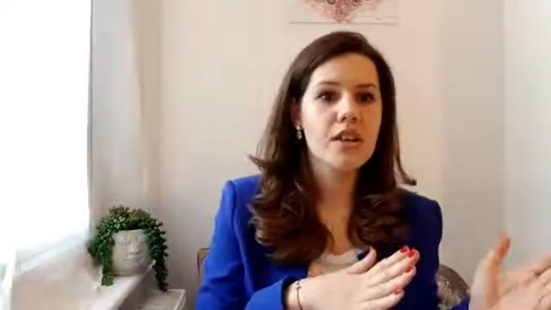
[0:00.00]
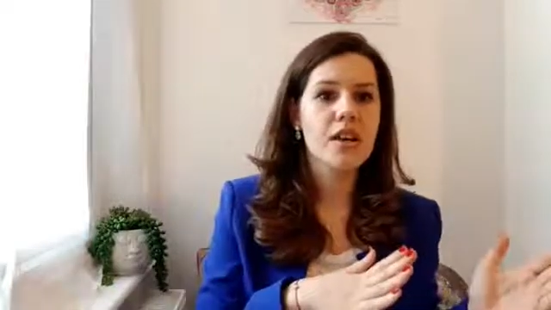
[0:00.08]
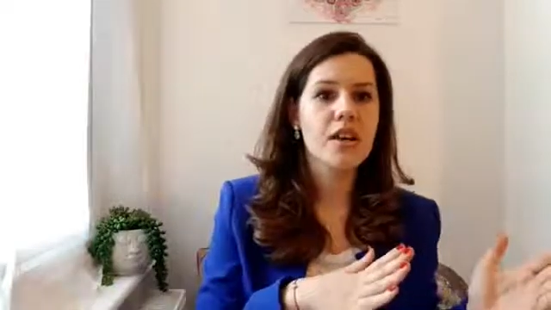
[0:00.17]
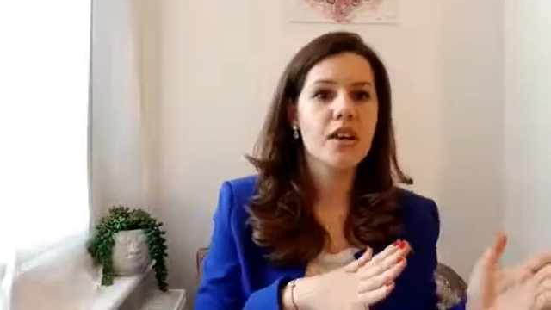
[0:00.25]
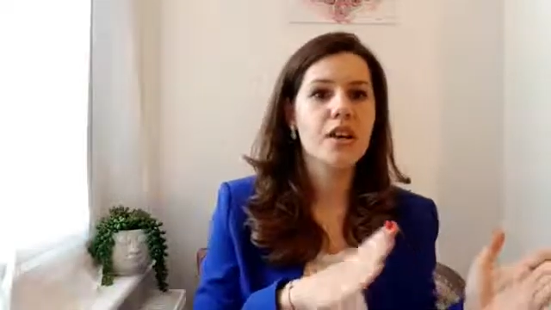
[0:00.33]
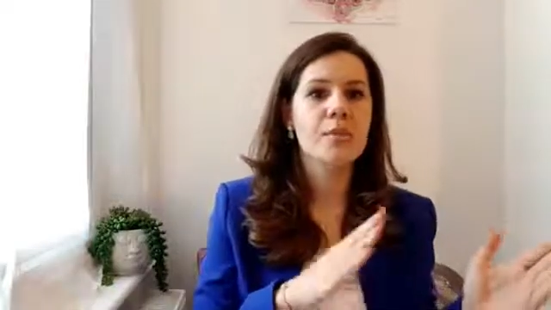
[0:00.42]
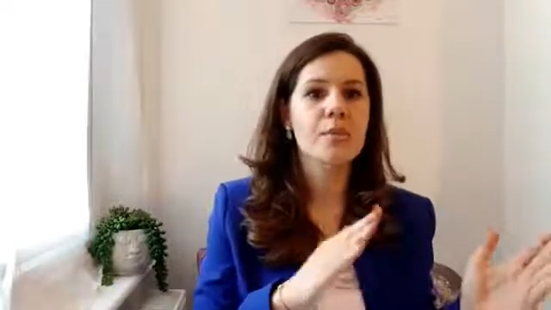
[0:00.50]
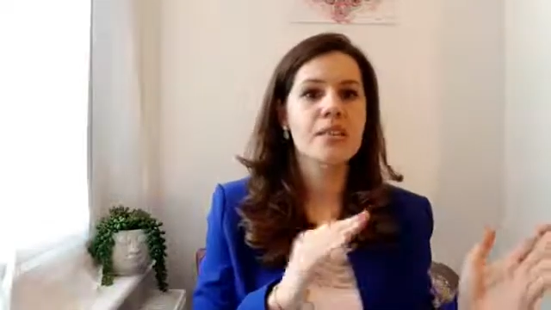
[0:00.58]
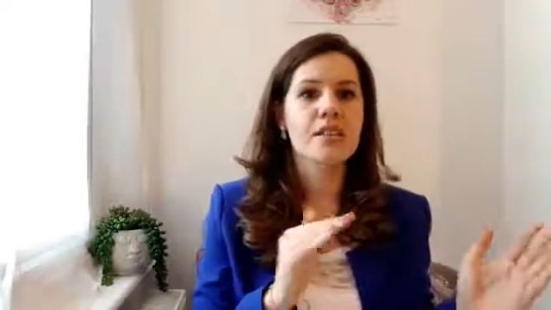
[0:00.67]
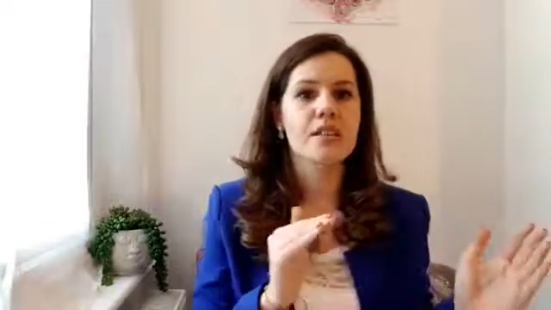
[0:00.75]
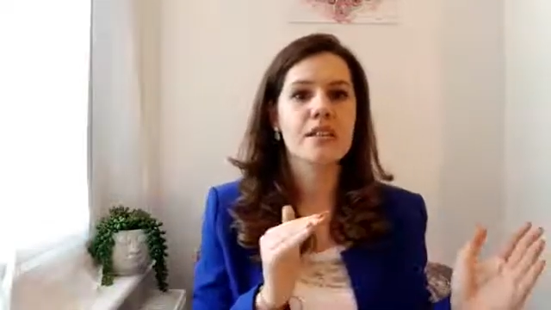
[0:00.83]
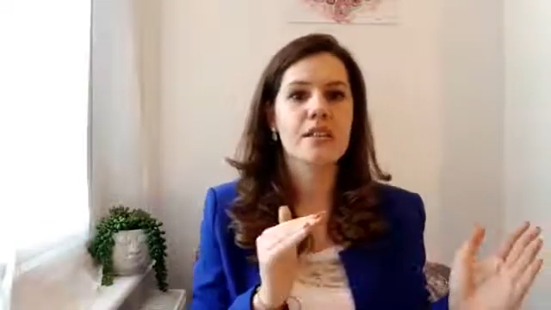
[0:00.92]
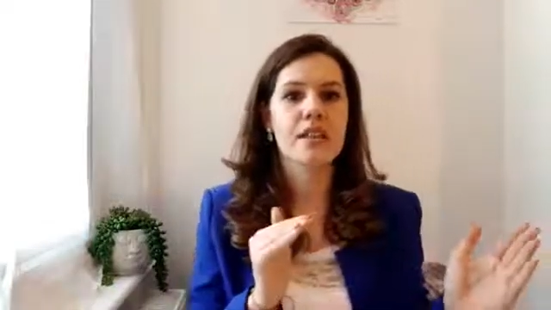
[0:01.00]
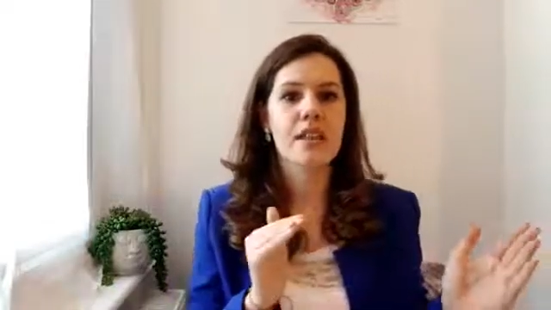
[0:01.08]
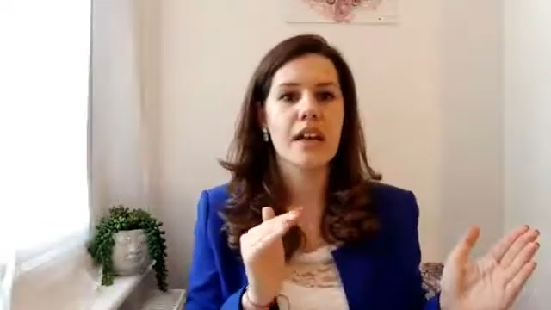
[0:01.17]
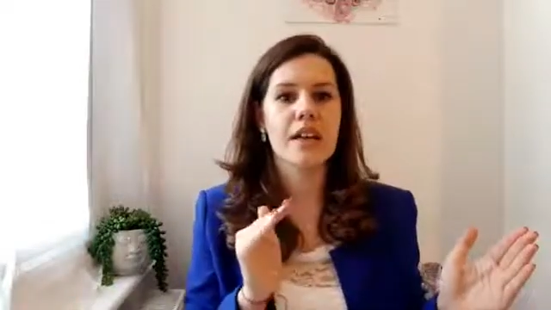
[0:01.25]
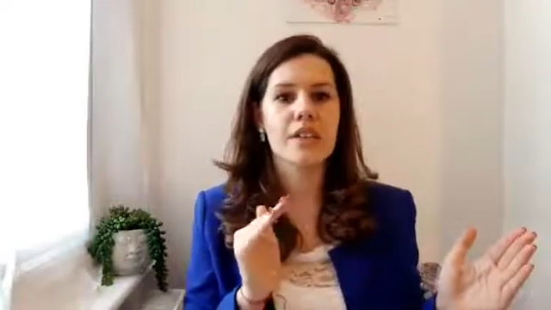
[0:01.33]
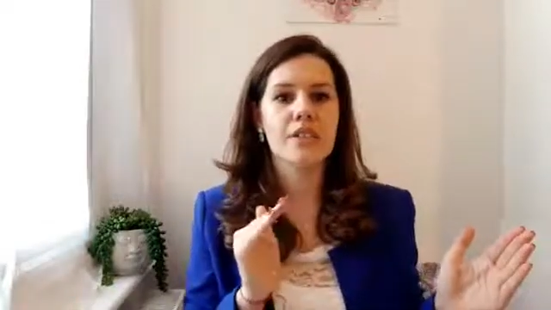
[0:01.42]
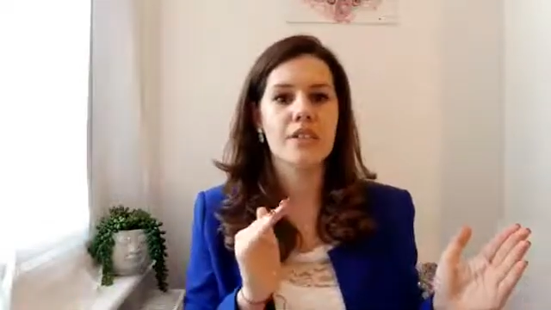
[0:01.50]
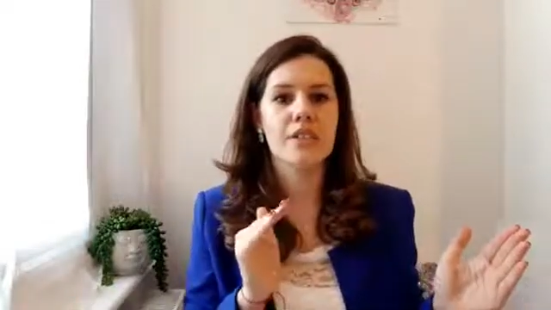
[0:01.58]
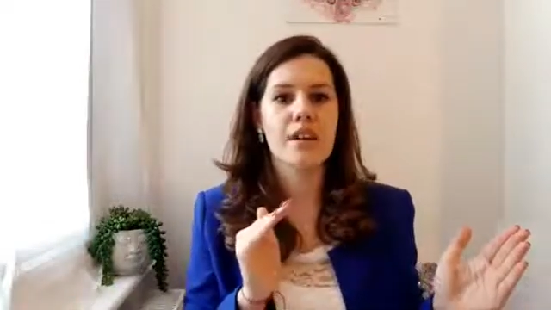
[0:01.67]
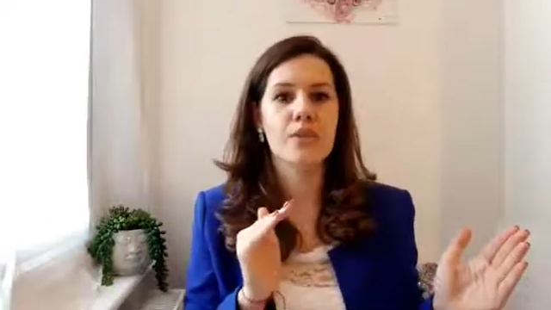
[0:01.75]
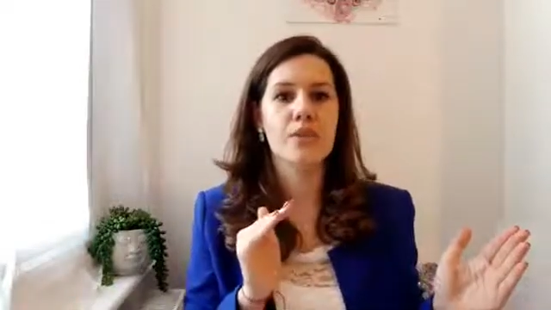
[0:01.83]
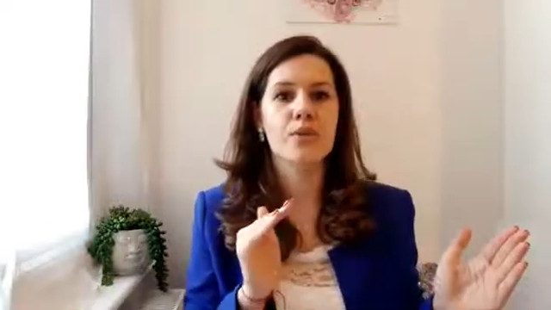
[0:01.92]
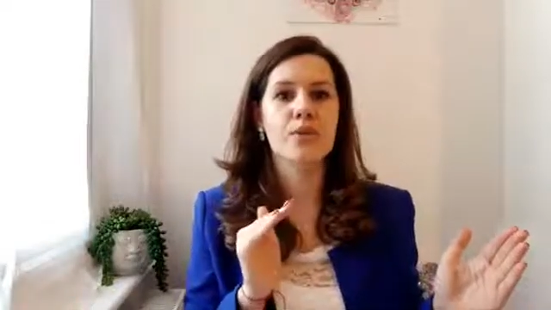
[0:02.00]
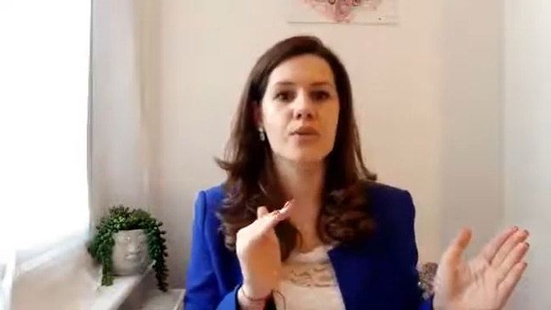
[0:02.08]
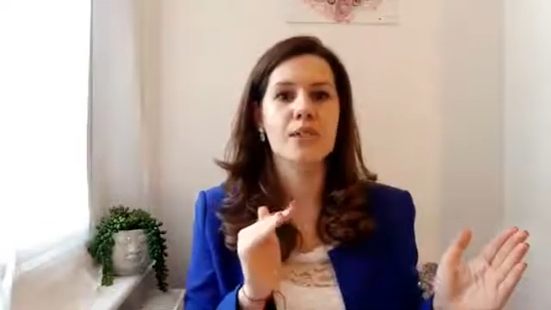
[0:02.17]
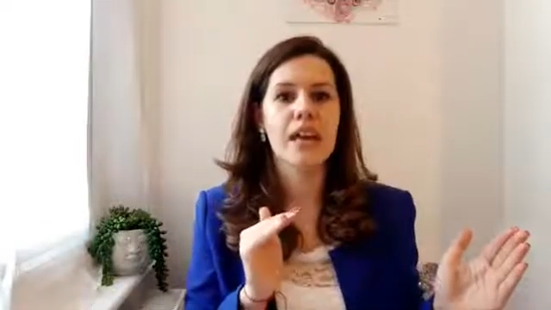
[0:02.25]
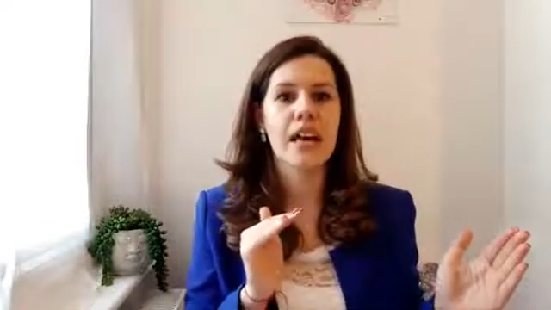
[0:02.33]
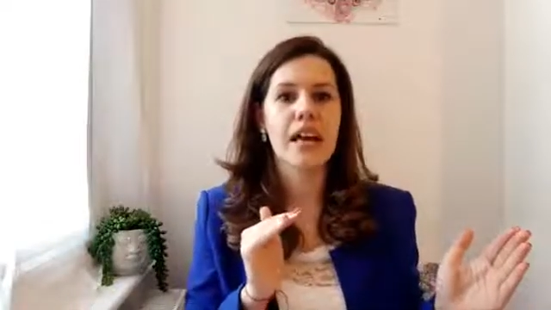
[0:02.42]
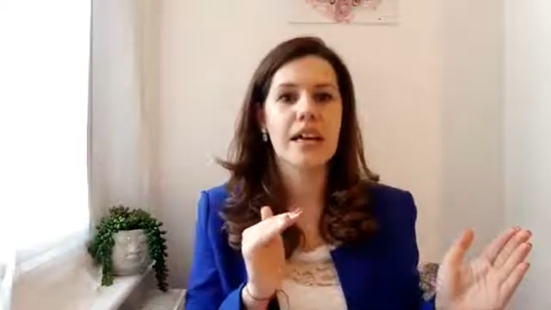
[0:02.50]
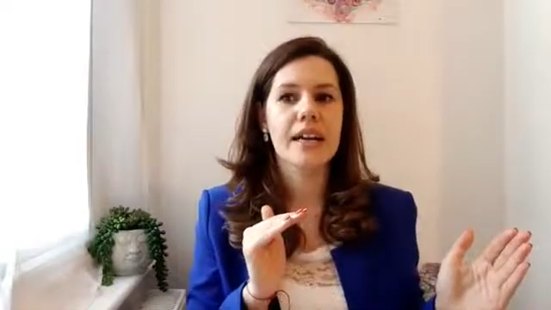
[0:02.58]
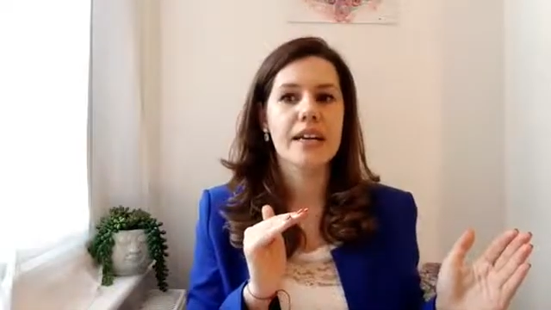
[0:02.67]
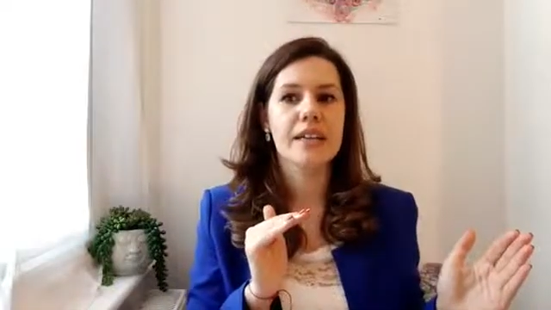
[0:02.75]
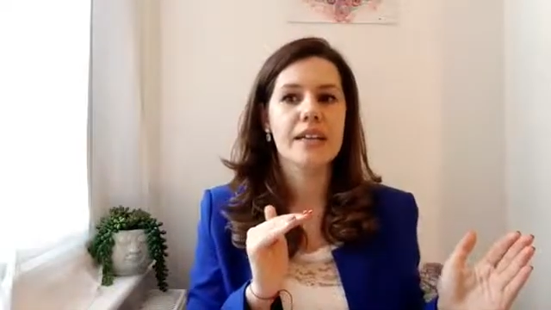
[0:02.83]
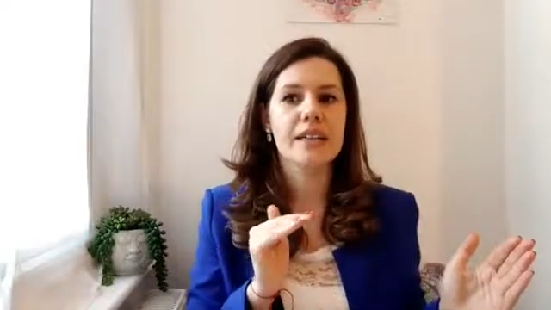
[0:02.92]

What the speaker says: but like, for example, you would like,